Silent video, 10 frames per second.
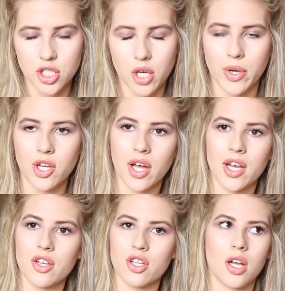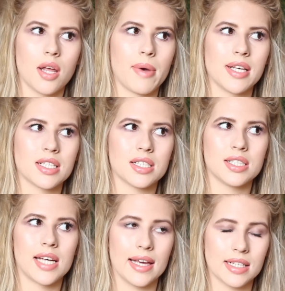So when you get it done it
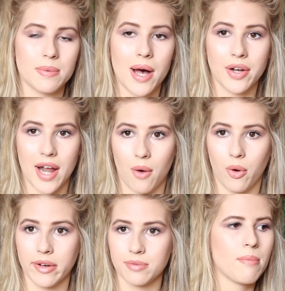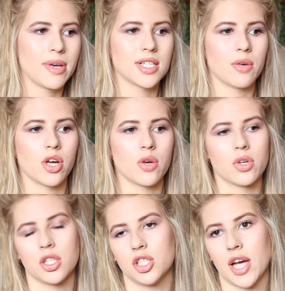basically takes about an hour. Basically what you
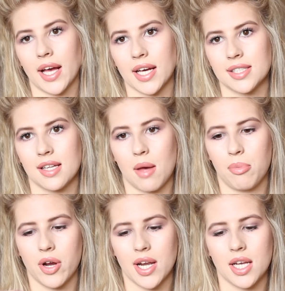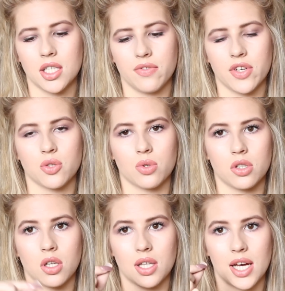want to check is that they're putting
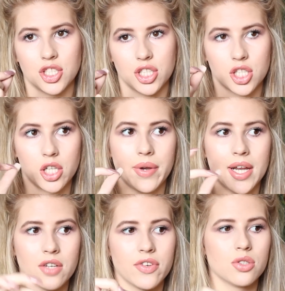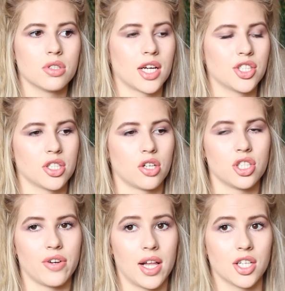individual lashes, gluing individual lashes
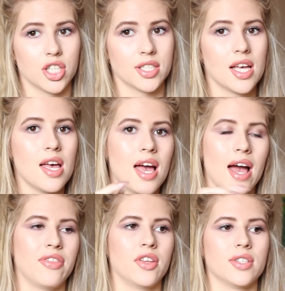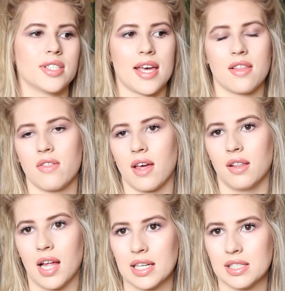onto your eyelashes, and they'll say that
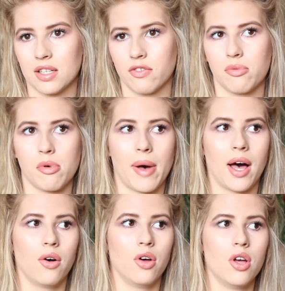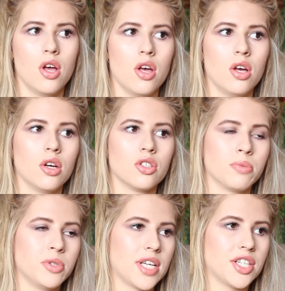they last from about,
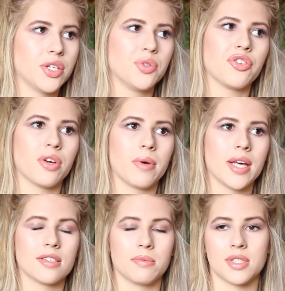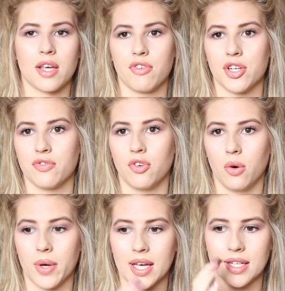some will say 2 to 3 weeks, some will say 3 to
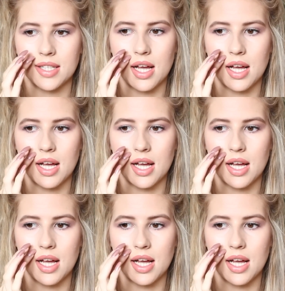4 weeks.